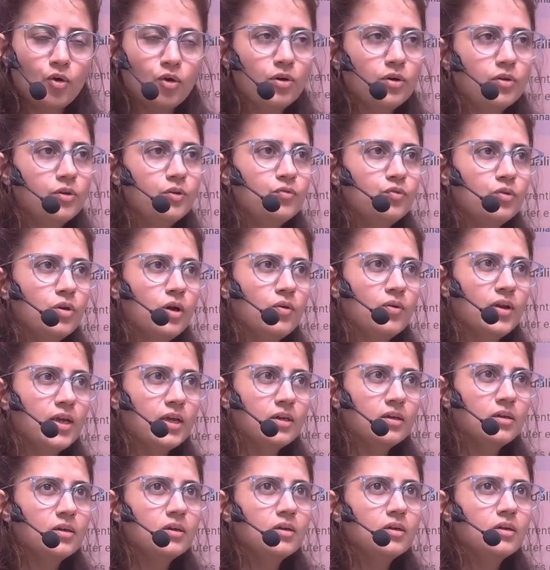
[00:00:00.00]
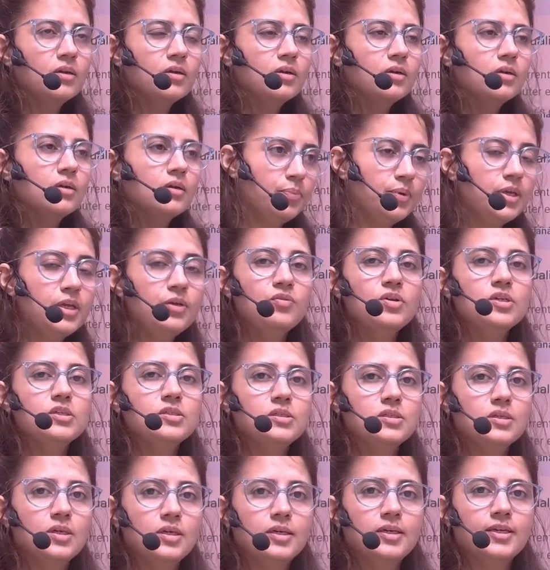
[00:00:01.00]
Or if you have like
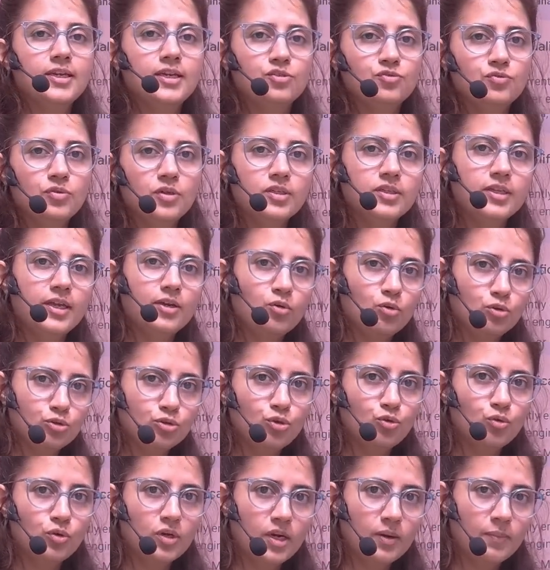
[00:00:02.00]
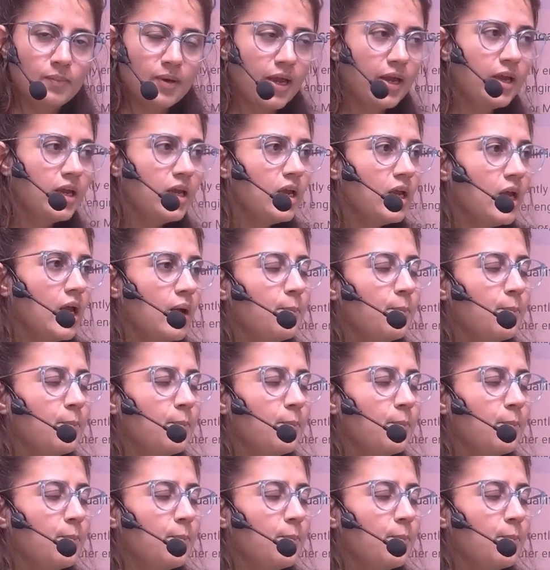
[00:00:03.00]
previous year graduate, then also you can apply.